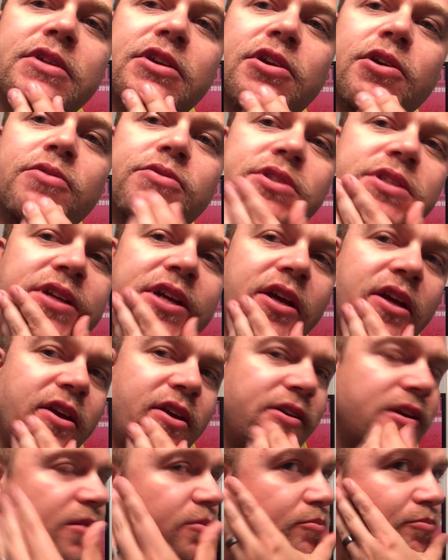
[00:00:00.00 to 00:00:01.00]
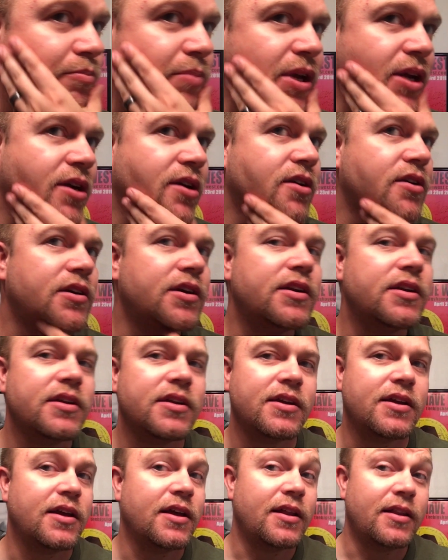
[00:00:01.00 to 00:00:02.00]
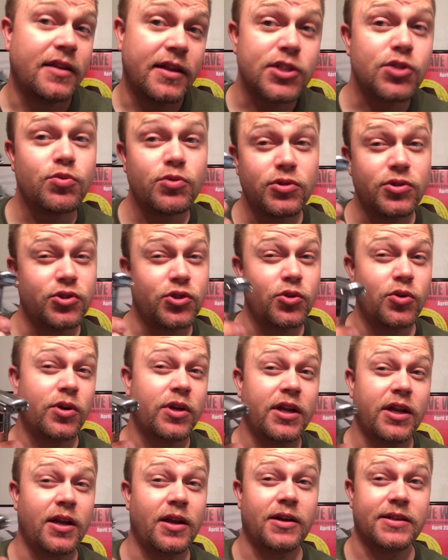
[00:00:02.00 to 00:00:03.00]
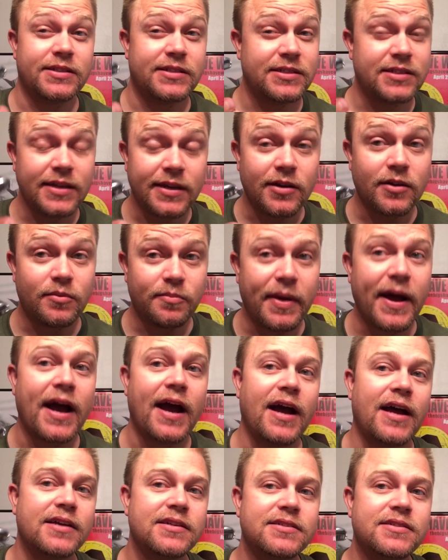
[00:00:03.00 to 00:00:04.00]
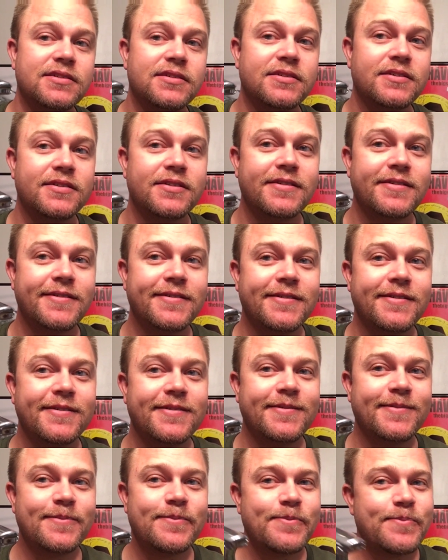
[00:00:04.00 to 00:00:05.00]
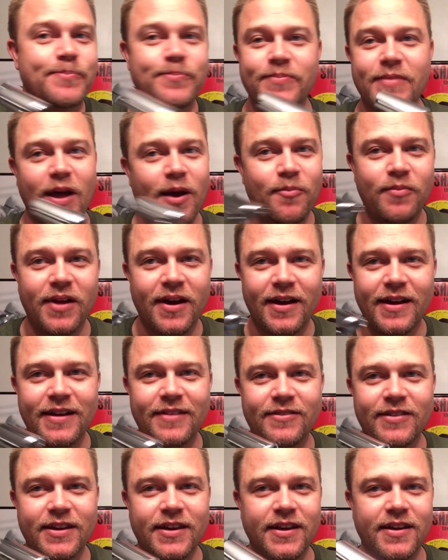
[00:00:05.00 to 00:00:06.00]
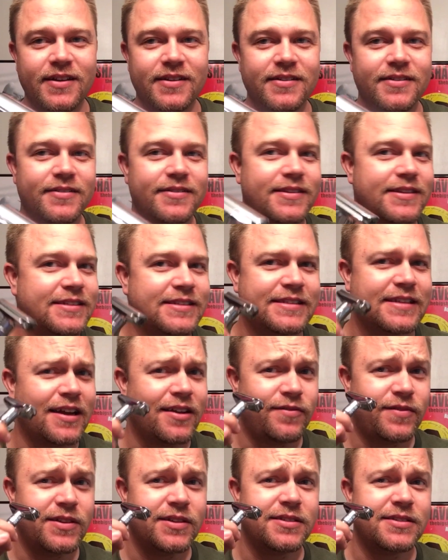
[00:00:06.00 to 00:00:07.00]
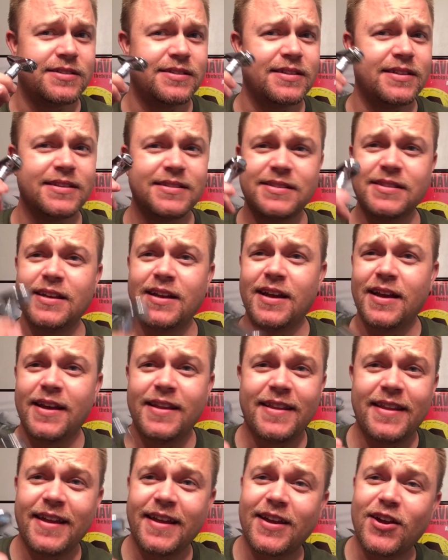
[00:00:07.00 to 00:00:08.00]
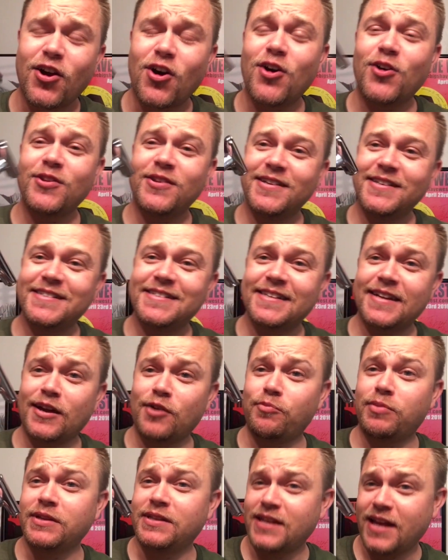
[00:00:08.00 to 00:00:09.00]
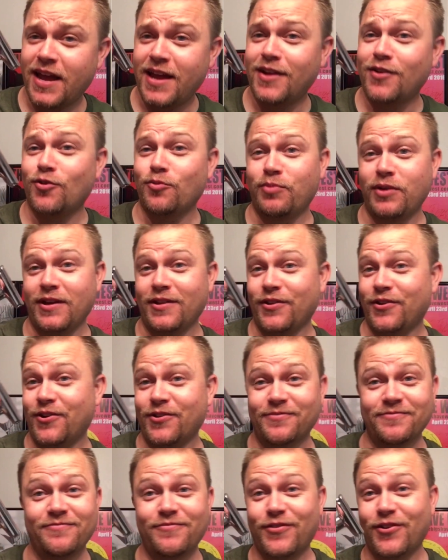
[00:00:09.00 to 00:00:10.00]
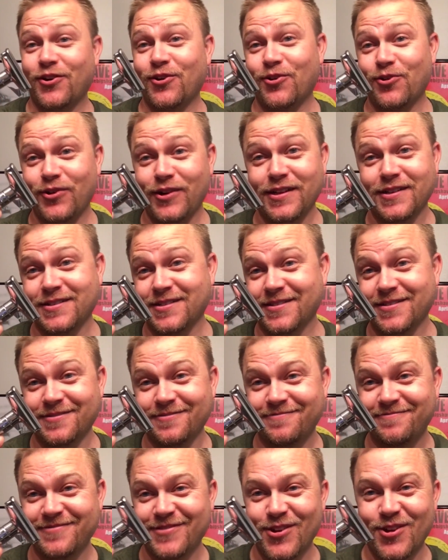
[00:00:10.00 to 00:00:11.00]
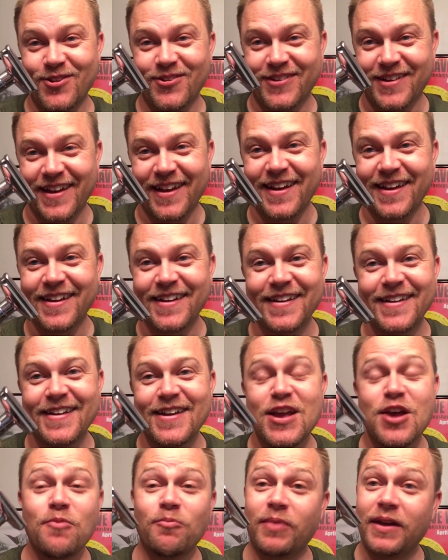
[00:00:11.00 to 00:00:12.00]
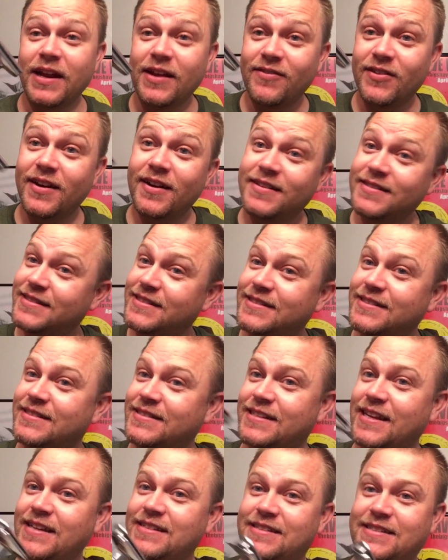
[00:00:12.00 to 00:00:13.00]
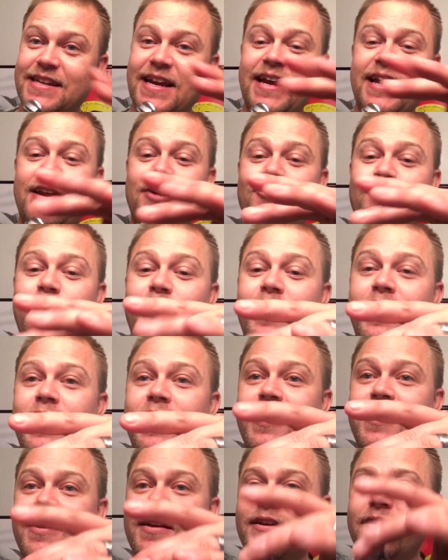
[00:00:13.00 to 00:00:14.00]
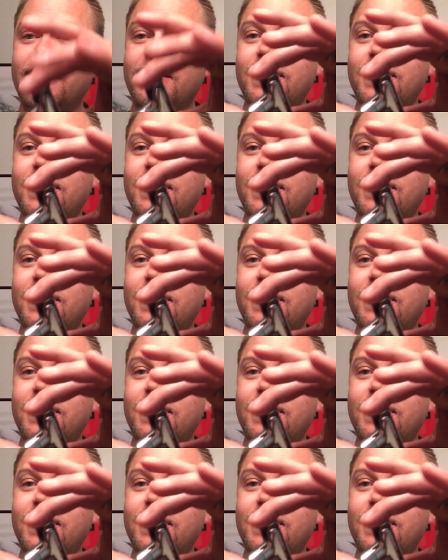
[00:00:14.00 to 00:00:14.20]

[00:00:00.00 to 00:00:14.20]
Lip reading: goatee, beard, this will do it in a single pass. I'm not even kidding. This stuff is, they call this a potato peeler for a reason. Okay, but even on setting 1,